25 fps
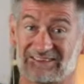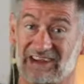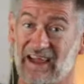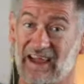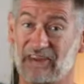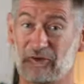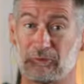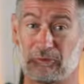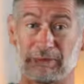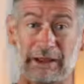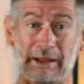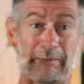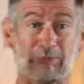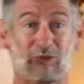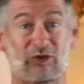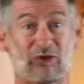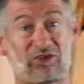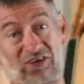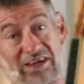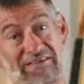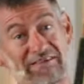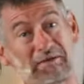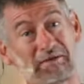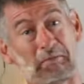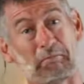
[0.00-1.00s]
to other people
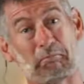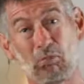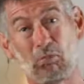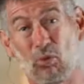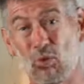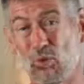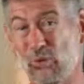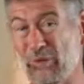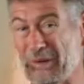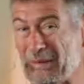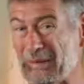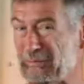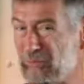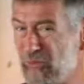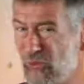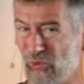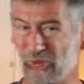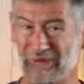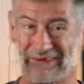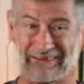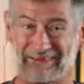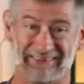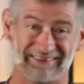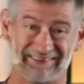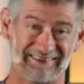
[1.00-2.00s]
is even more
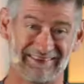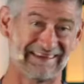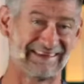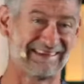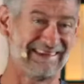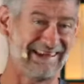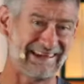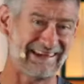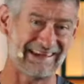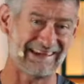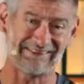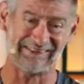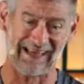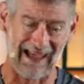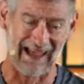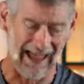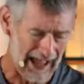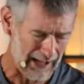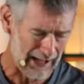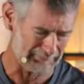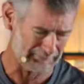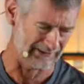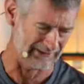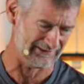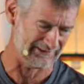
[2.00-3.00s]
important than kicking the
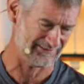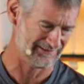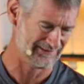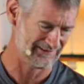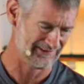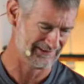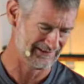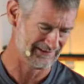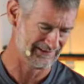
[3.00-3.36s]
habit.